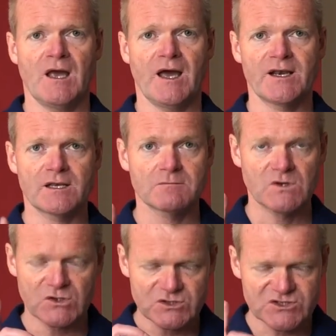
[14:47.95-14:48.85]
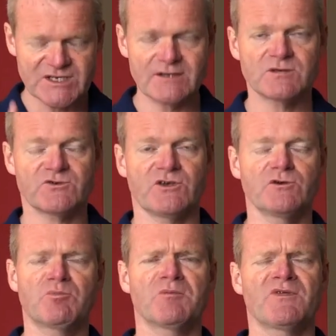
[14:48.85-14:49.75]
And so
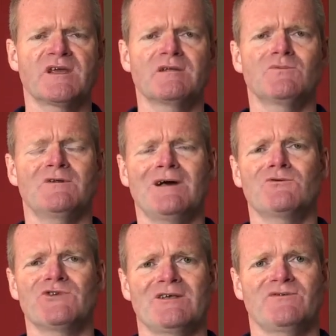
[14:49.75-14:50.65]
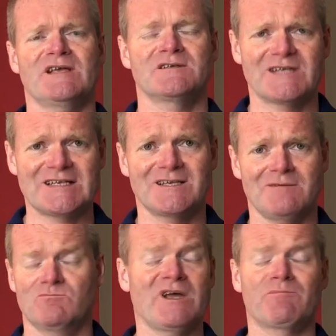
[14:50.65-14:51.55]
you're probably thinking, well, that all sounds
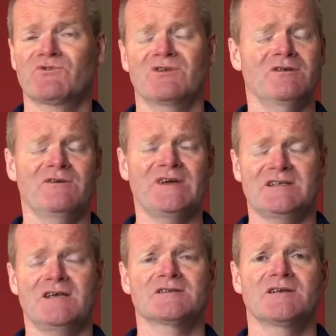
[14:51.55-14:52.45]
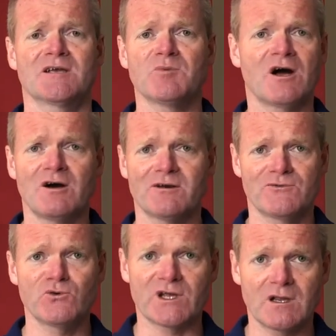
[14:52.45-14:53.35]
absolutely fantastic, but I can't
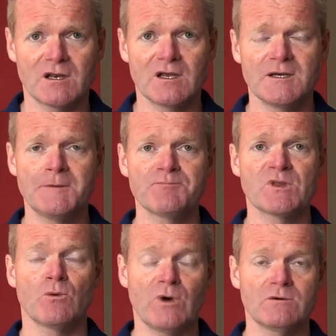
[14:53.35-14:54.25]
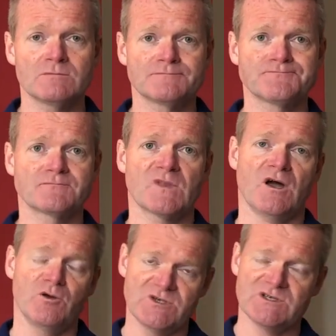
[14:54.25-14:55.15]
afford it. Well, I
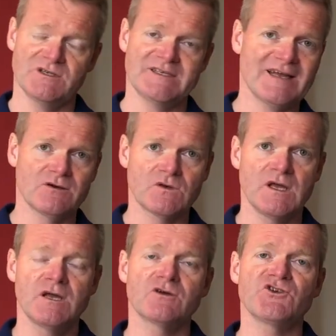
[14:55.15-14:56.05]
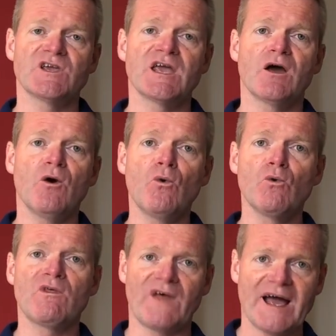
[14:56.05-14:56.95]
hope you're sitting down because you can get
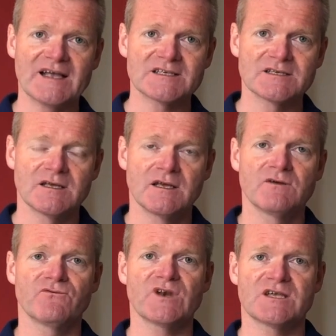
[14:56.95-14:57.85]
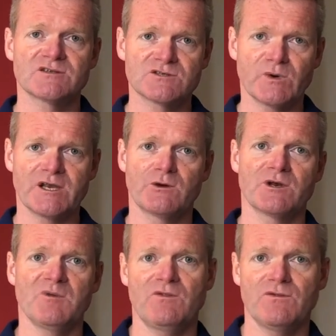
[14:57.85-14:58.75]
all of that for less than 20 quid a
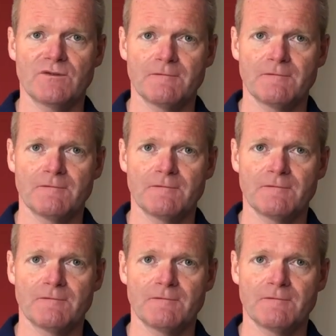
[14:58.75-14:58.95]
month.